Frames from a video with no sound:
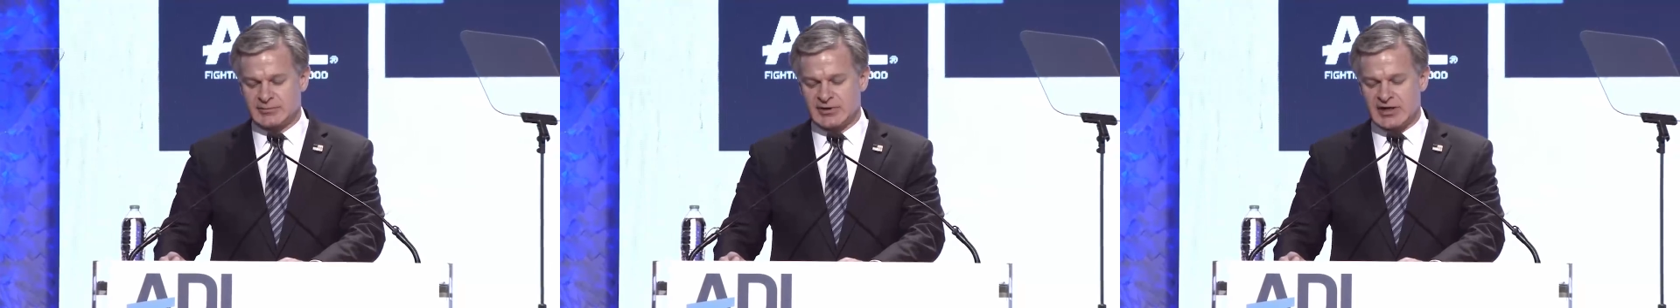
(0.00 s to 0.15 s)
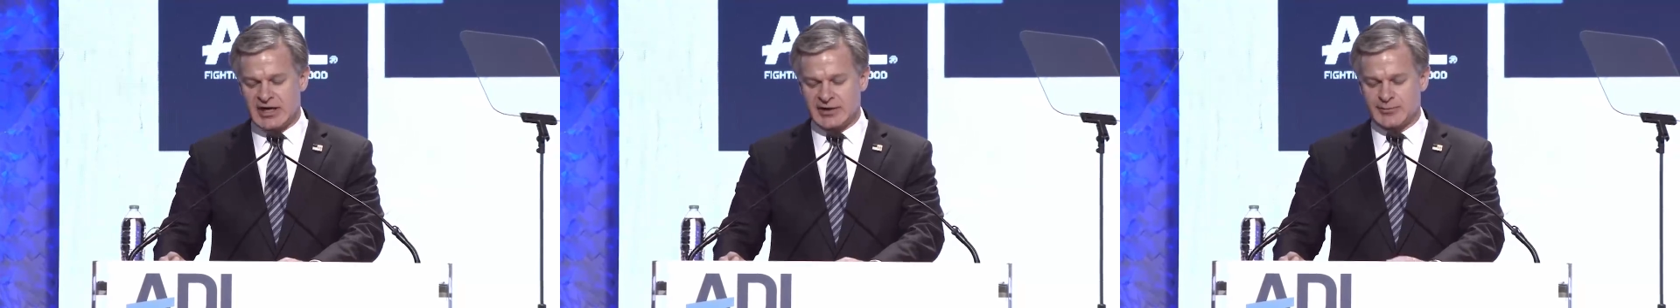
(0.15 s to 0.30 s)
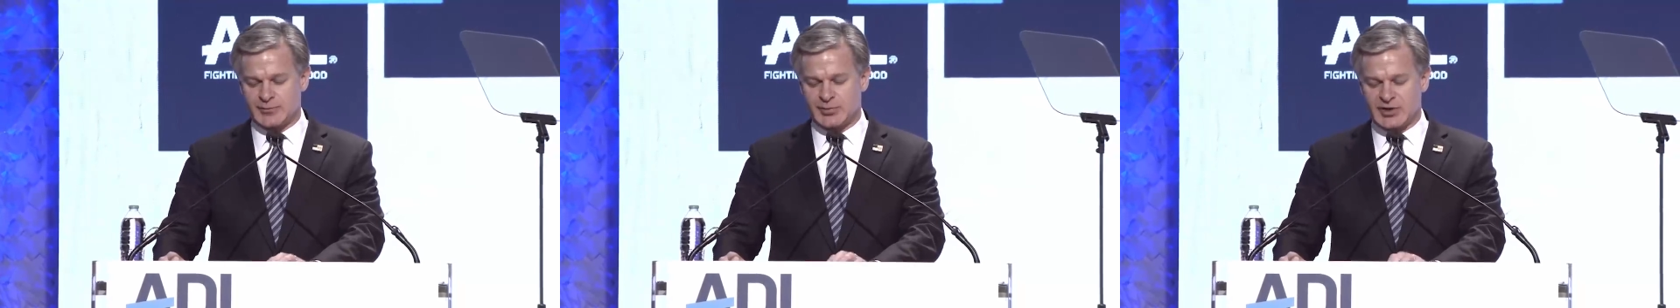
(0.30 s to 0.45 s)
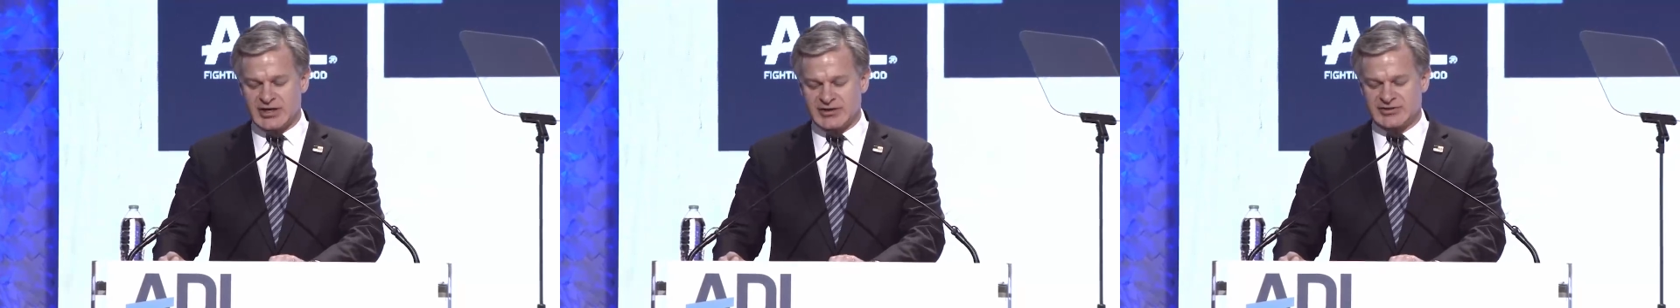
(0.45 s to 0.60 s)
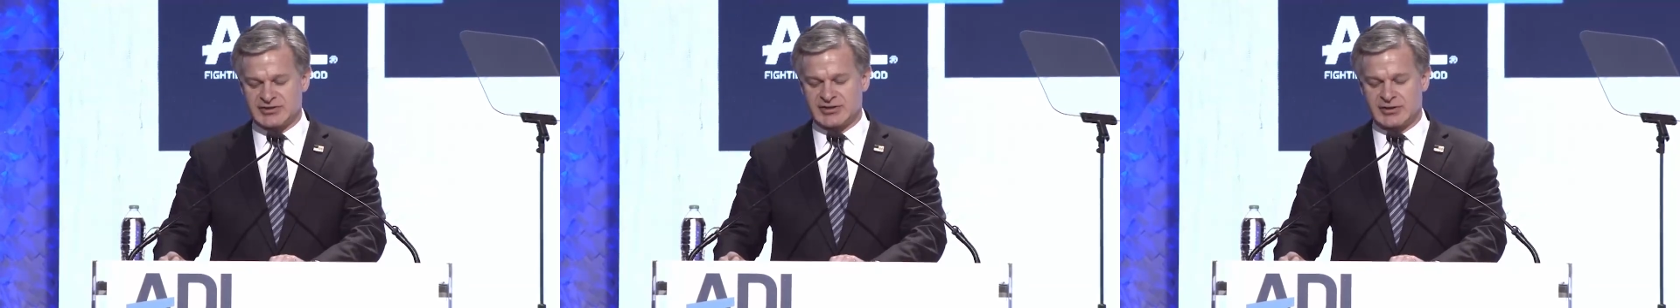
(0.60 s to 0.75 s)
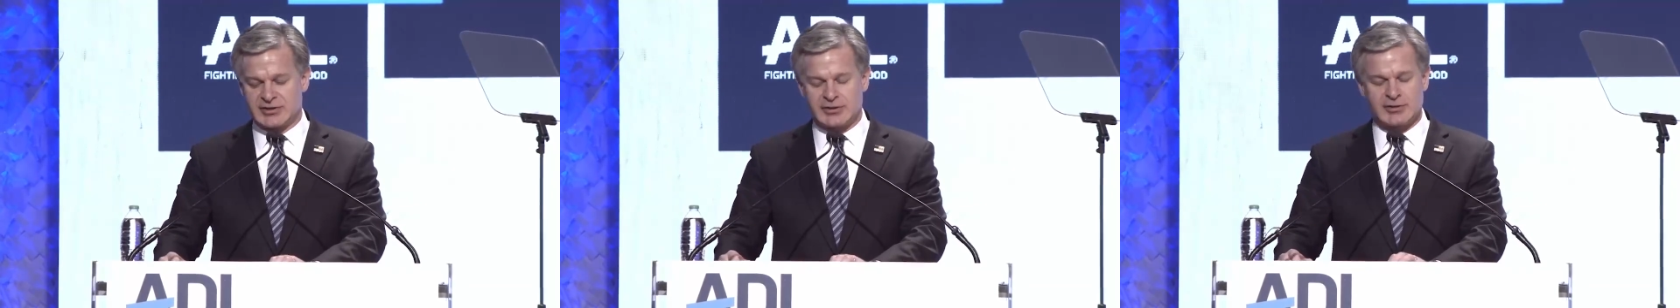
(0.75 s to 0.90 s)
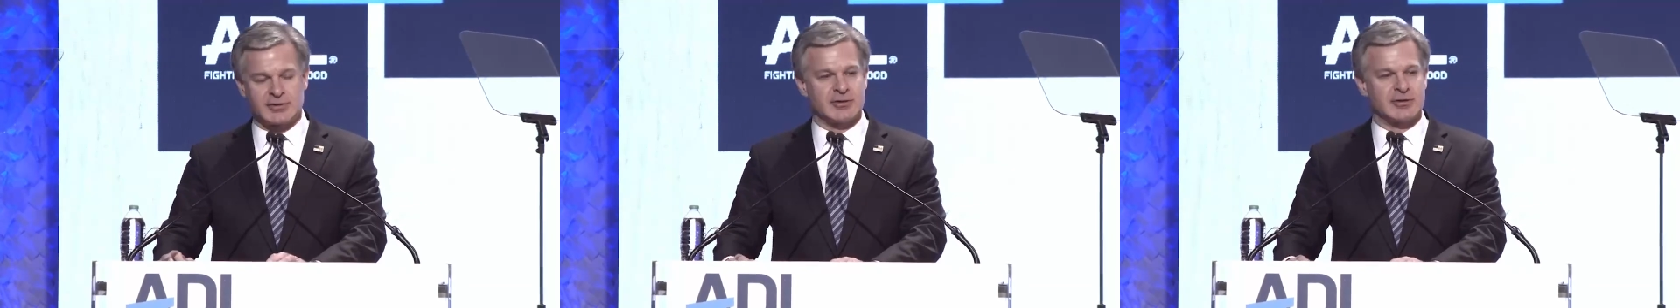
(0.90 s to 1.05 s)
line
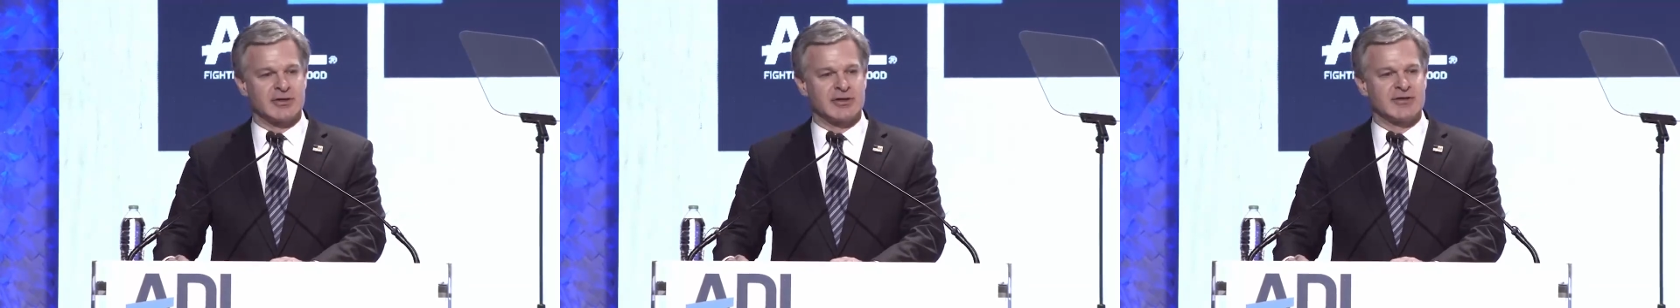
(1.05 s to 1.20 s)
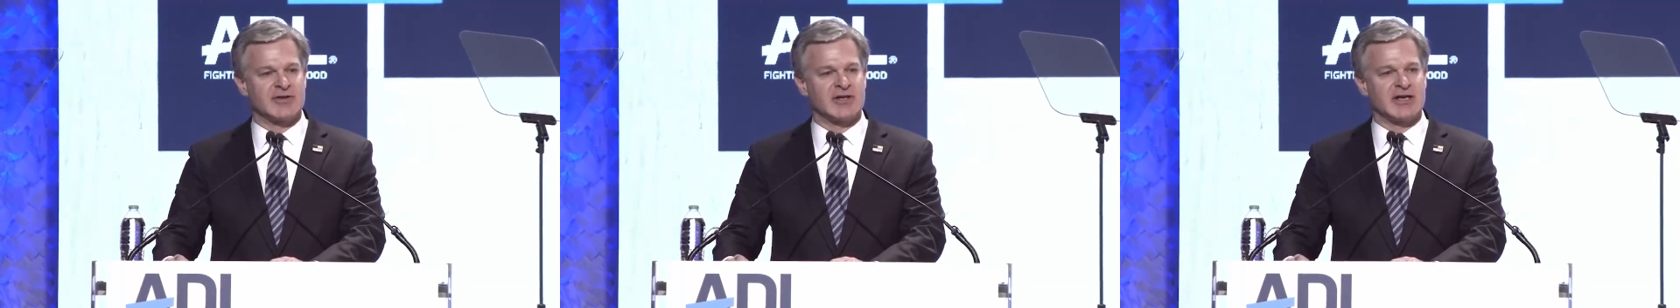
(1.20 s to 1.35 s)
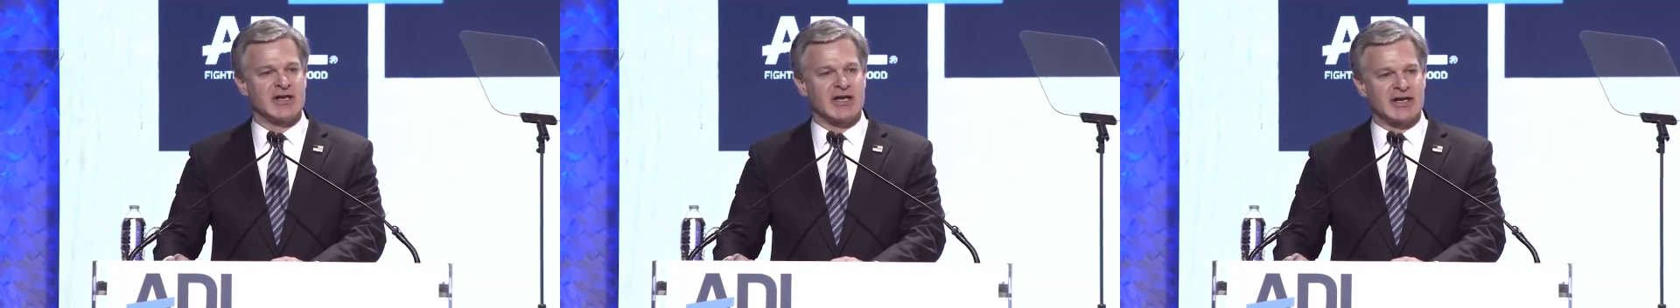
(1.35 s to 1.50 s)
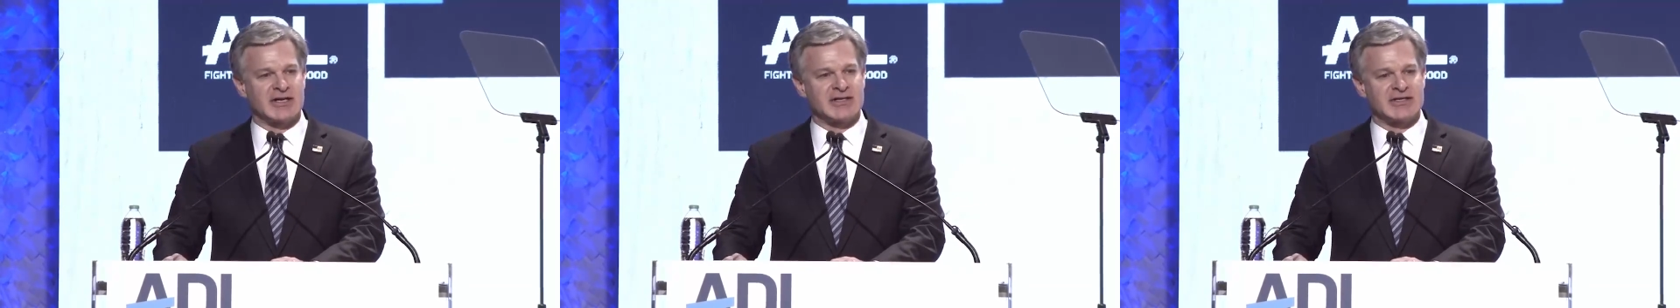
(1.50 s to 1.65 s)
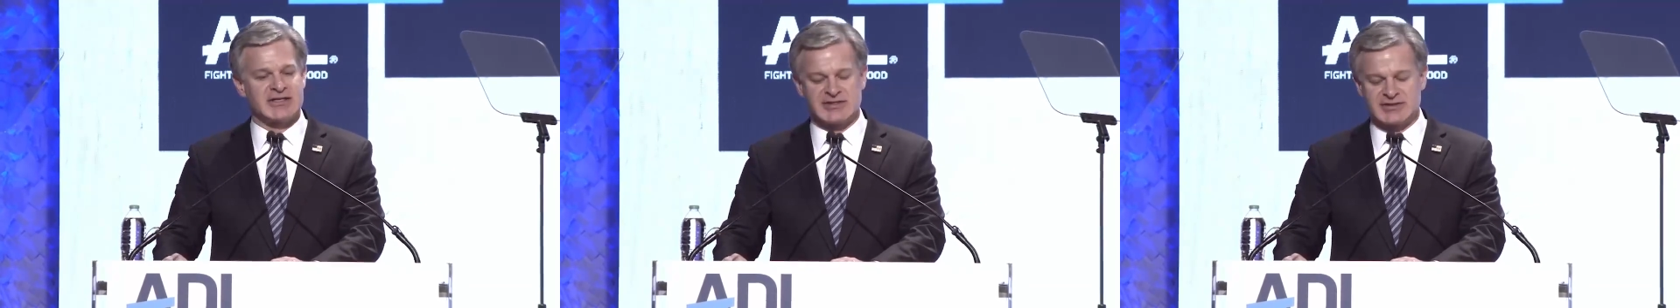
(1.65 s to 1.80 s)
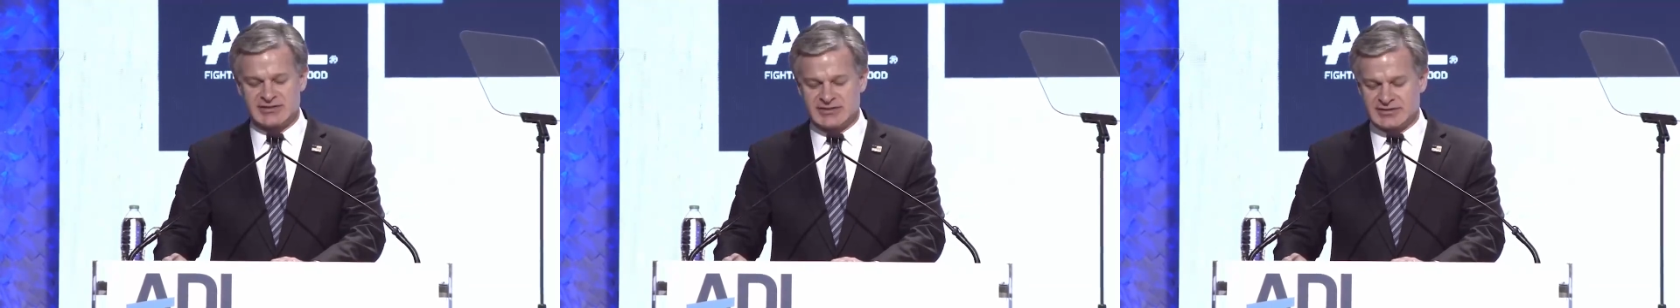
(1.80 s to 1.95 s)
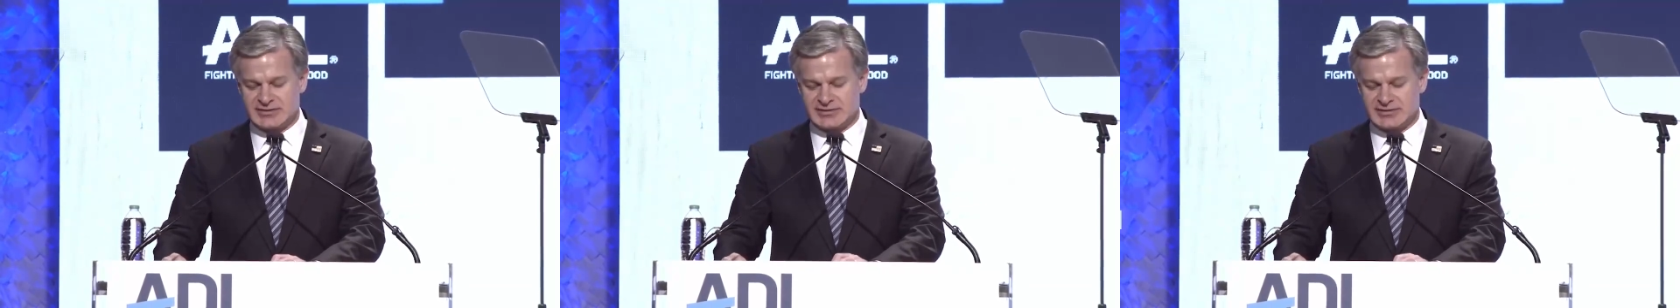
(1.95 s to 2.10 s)
prosecutor in the
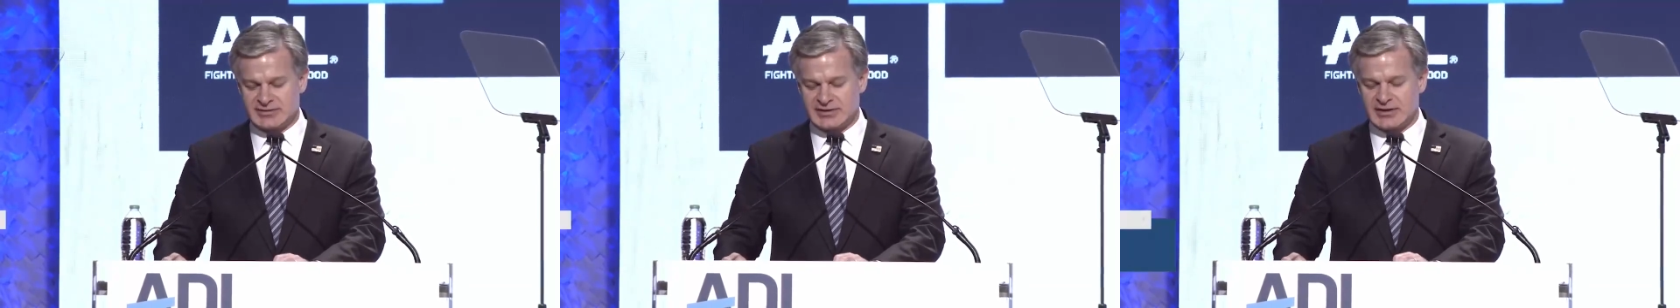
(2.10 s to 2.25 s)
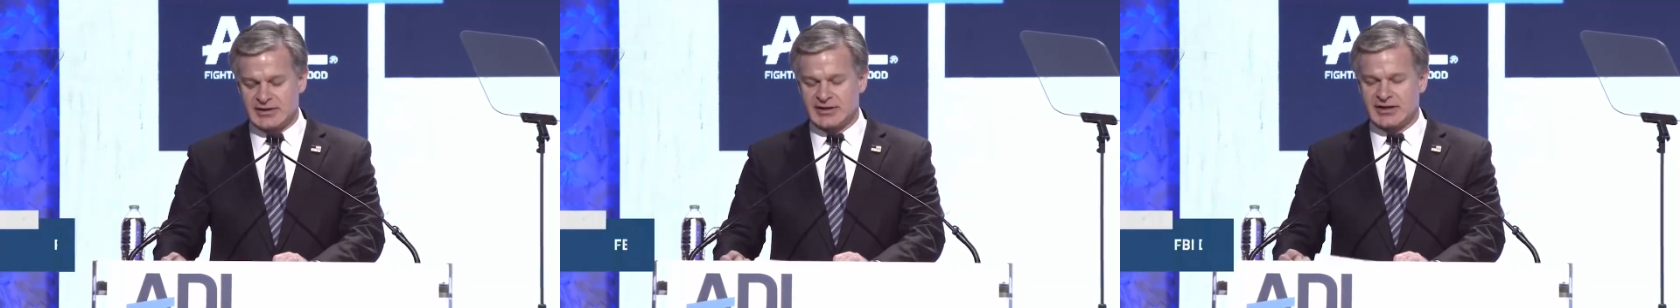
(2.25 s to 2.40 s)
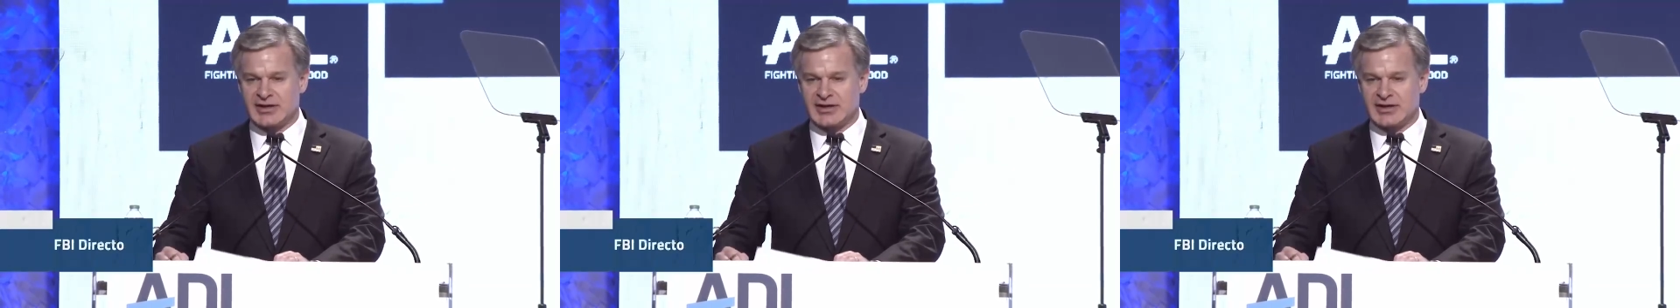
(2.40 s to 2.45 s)
90s uh,